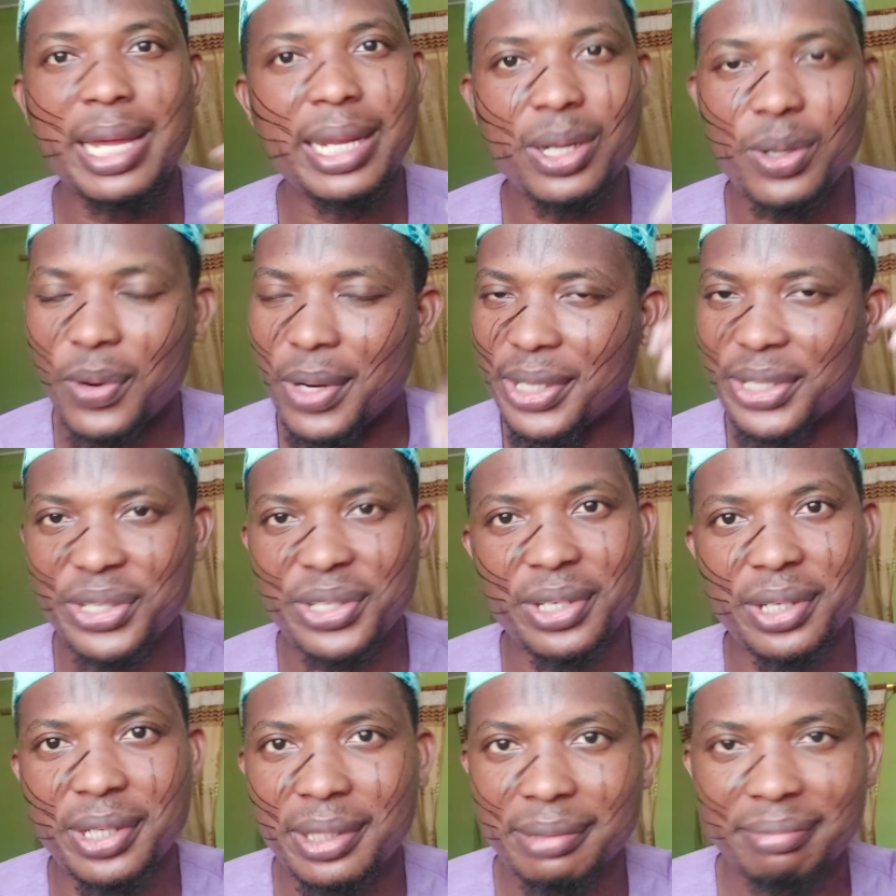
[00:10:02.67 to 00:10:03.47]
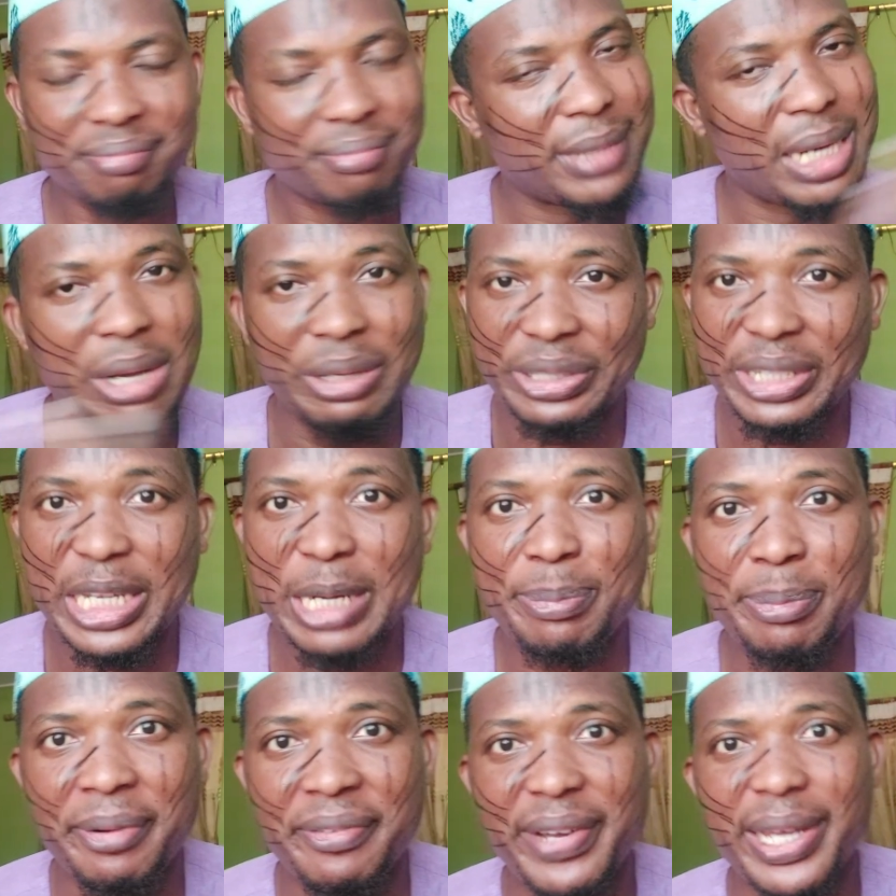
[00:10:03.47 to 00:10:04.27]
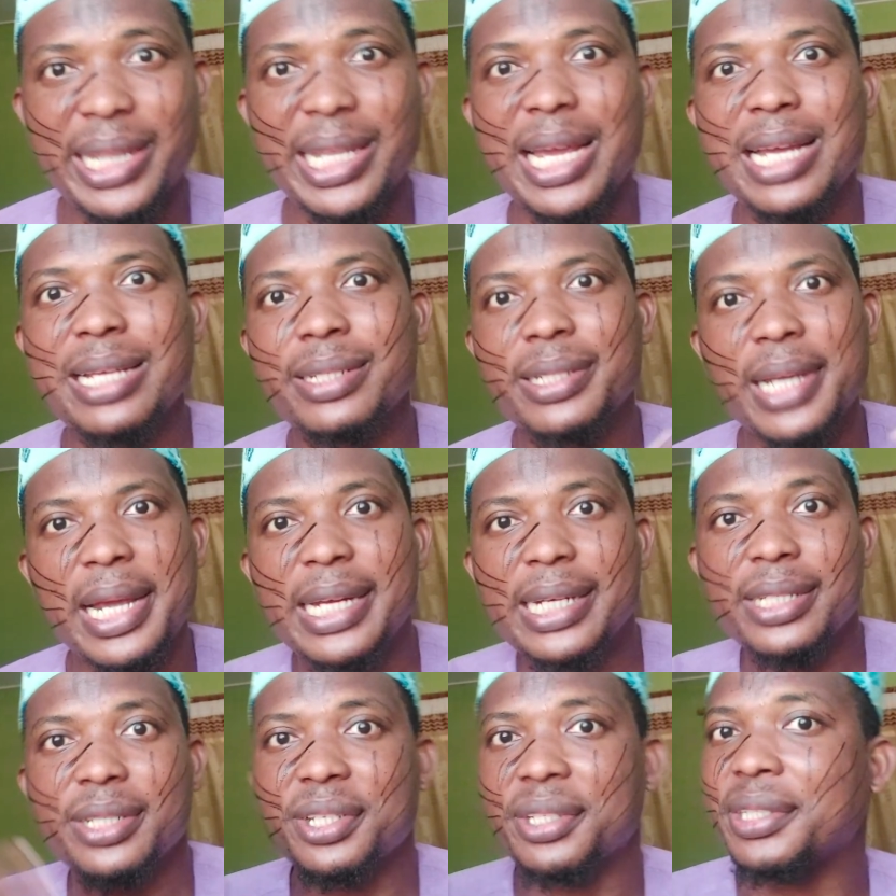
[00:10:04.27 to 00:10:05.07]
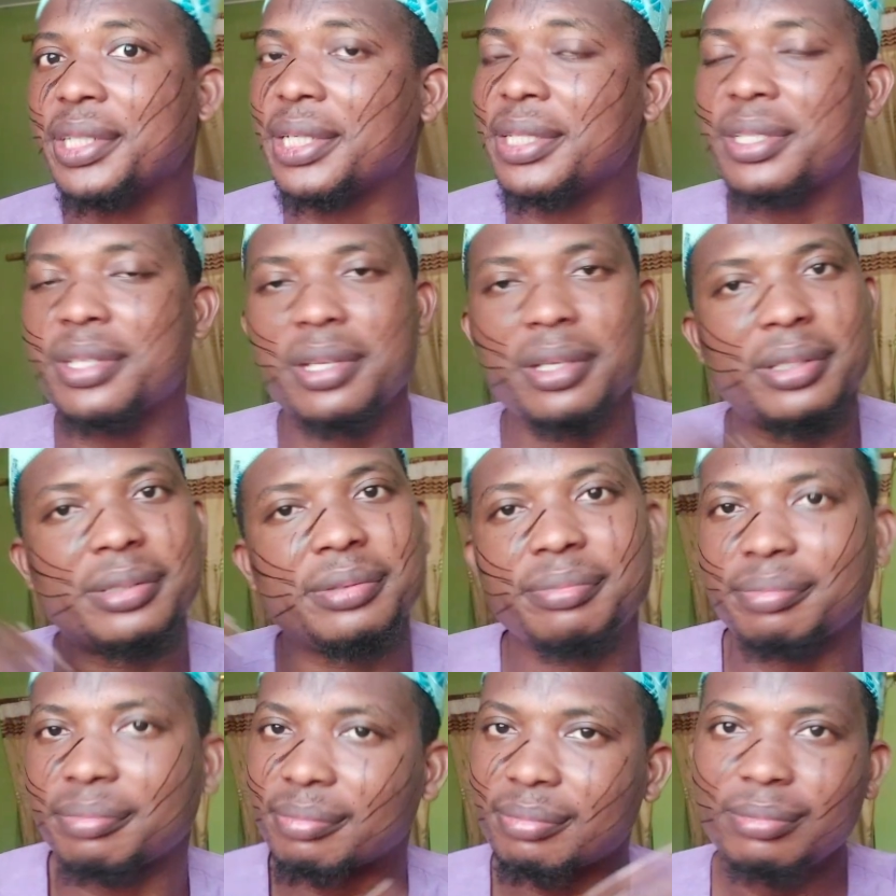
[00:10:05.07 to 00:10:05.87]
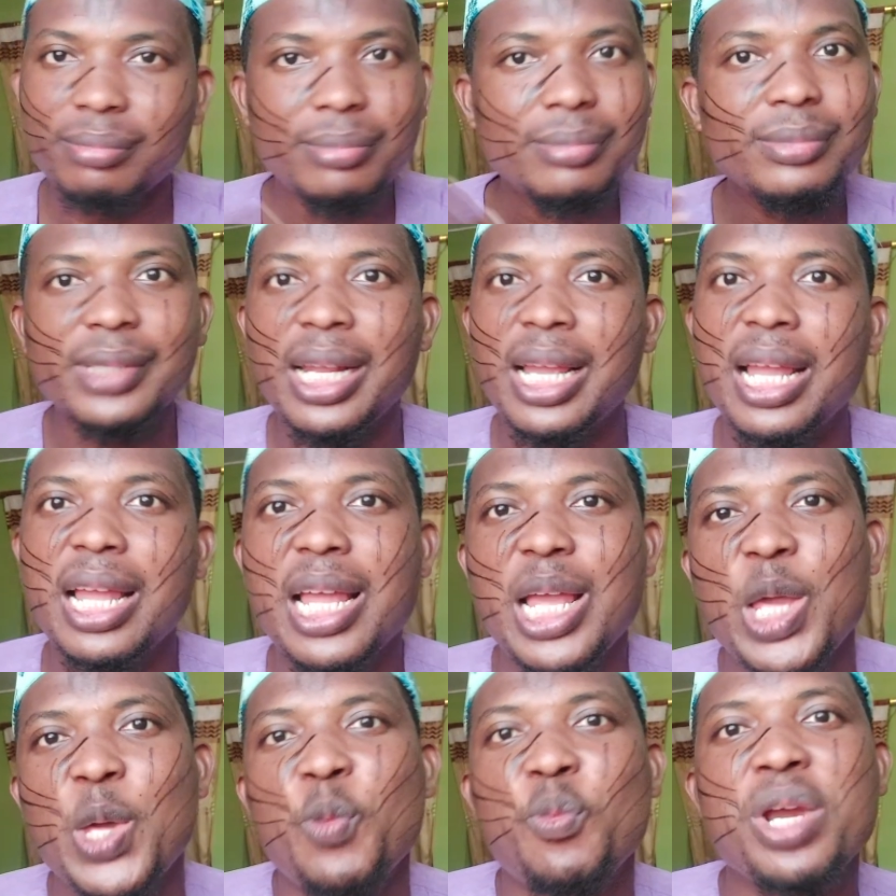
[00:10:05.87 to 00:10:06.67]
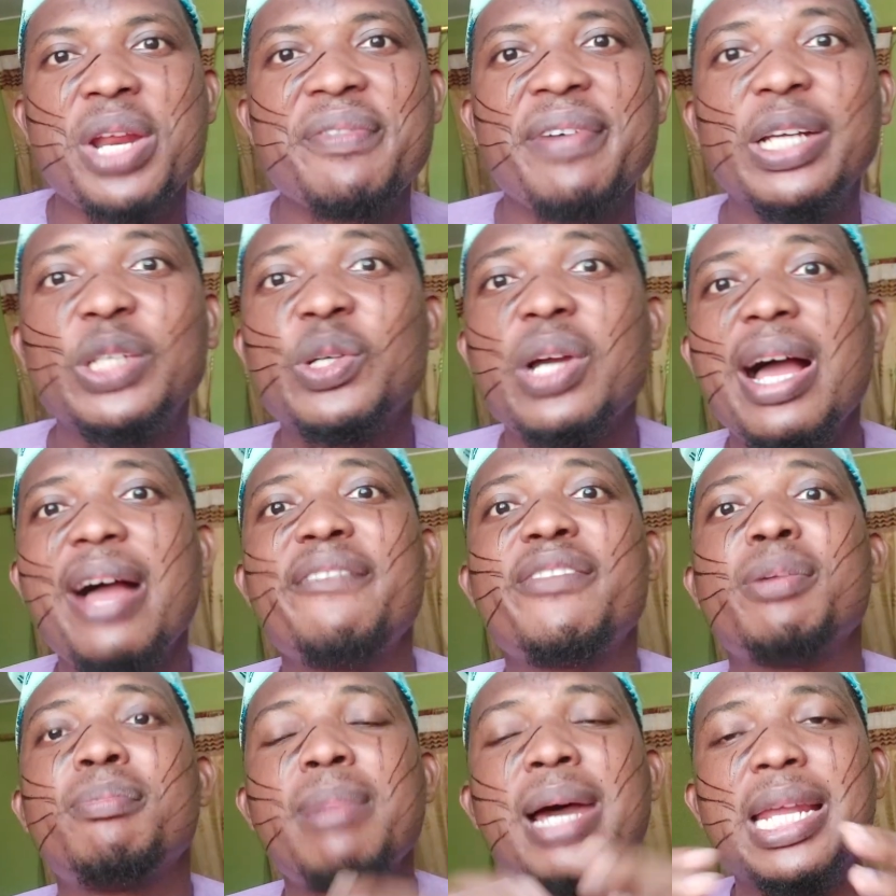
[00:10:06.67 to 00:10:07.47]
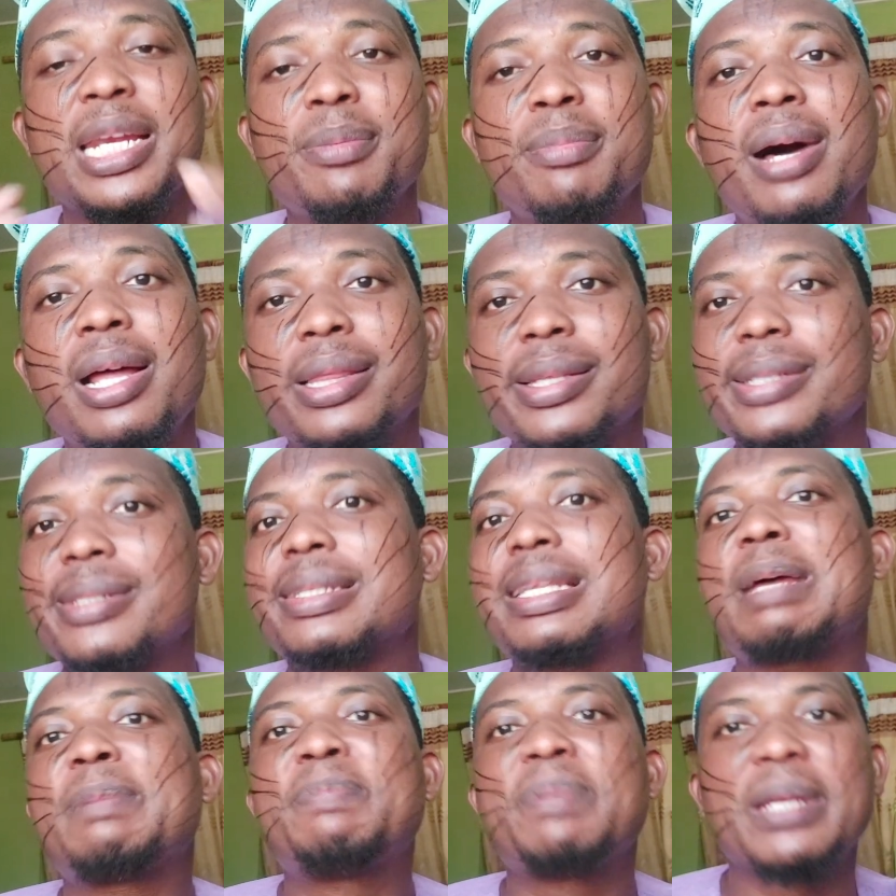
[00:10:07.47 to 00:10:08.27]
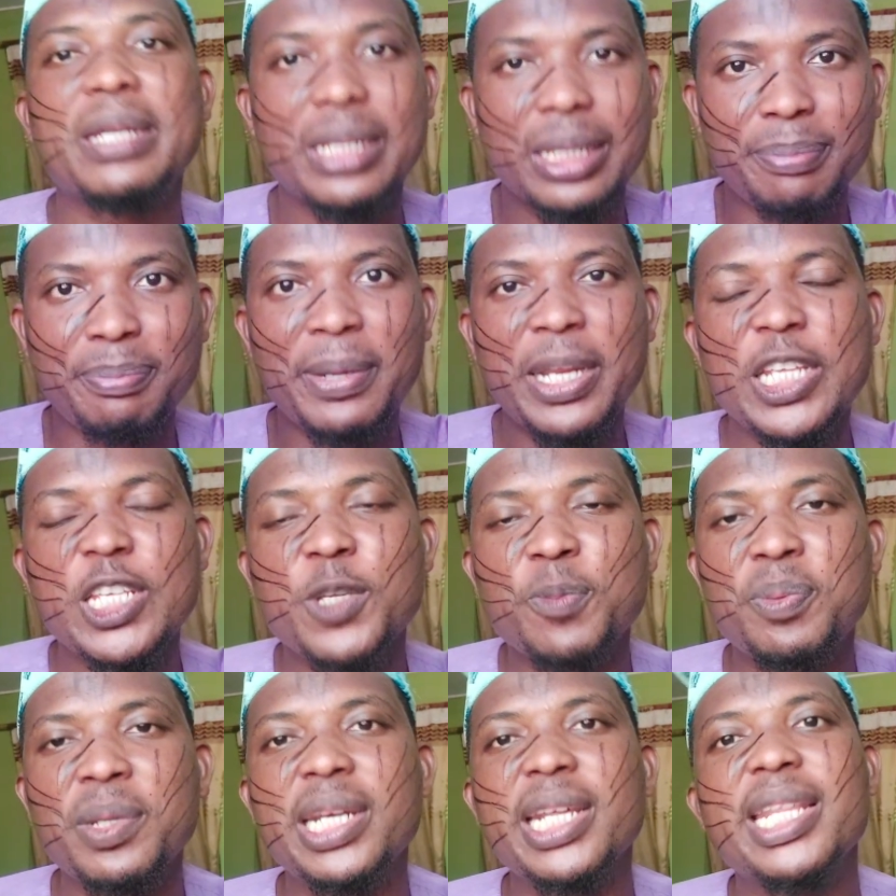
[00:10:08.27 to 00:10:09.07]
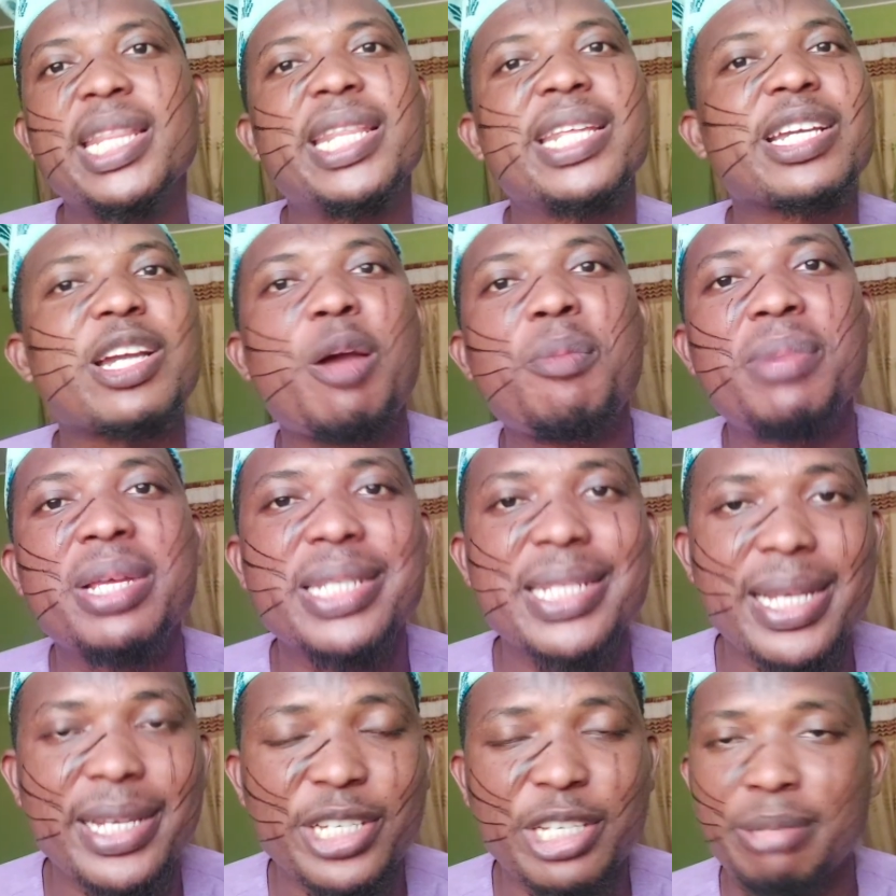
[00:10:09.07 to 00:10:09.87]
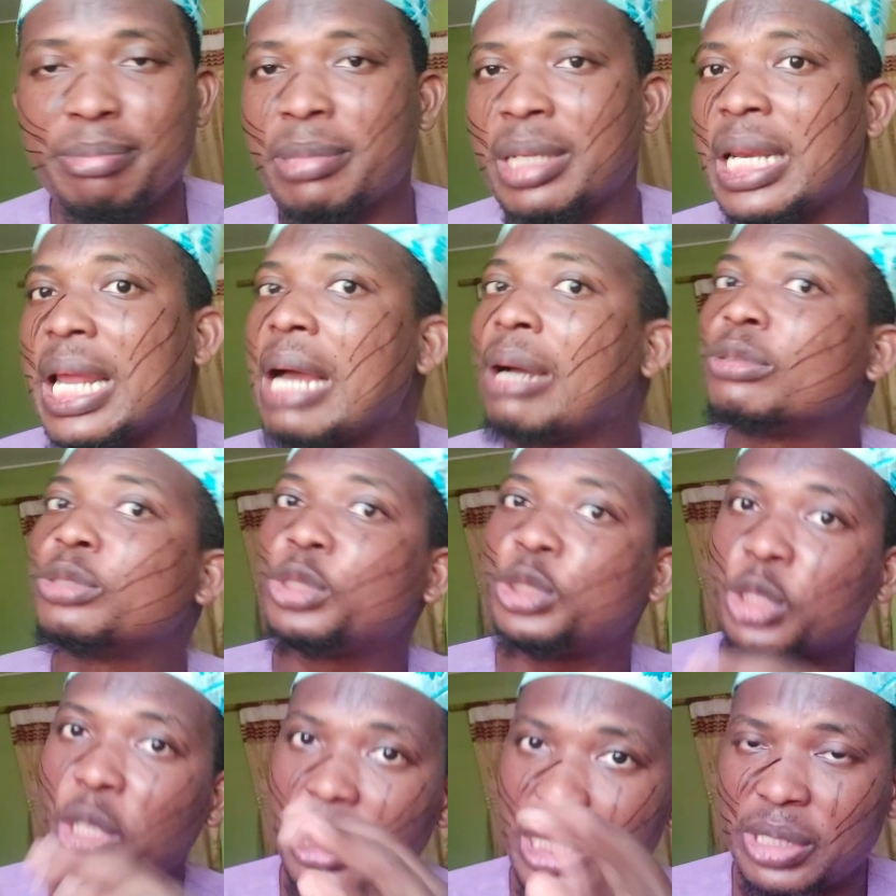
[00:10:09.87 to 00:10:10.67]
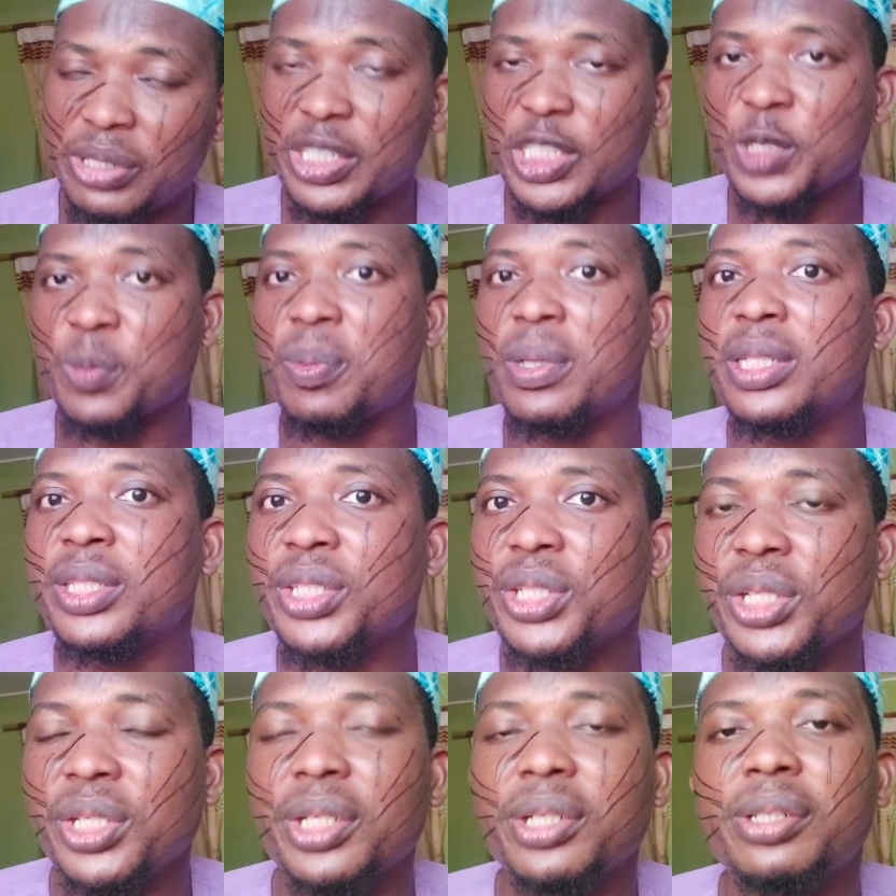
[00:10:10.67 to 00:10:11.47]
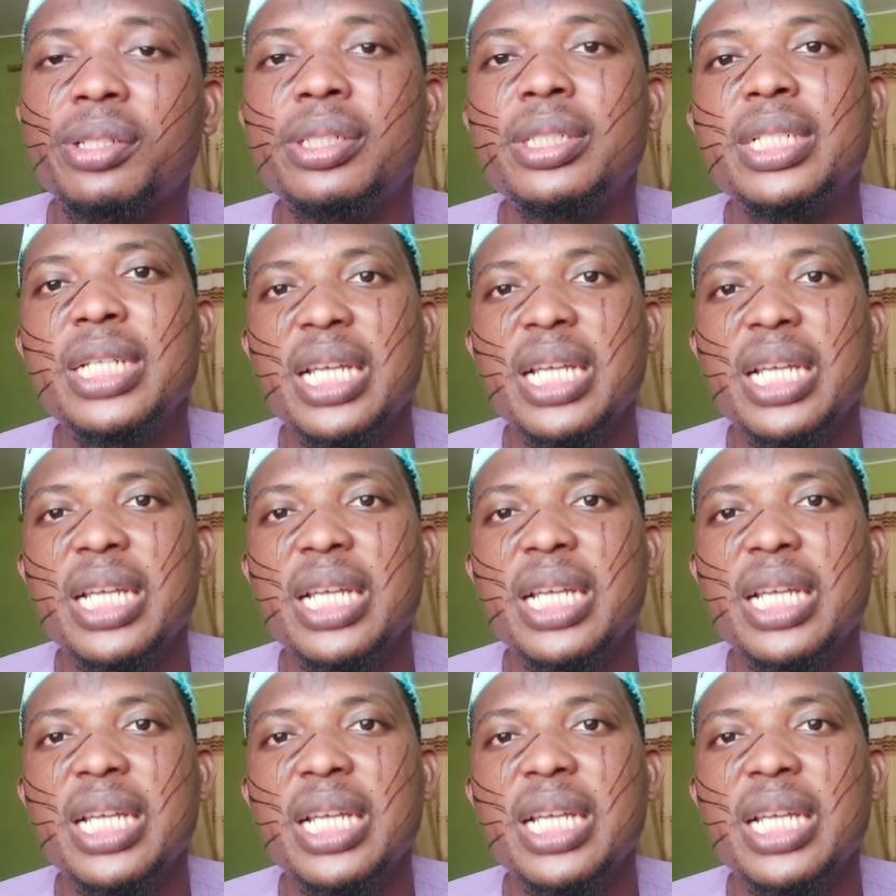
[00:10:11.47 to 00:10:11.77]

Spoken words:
Any question, I shall provide the answer. Any suggestion, whatever you have in mind about this topic, please put it in the comment section below. I will surely respond to your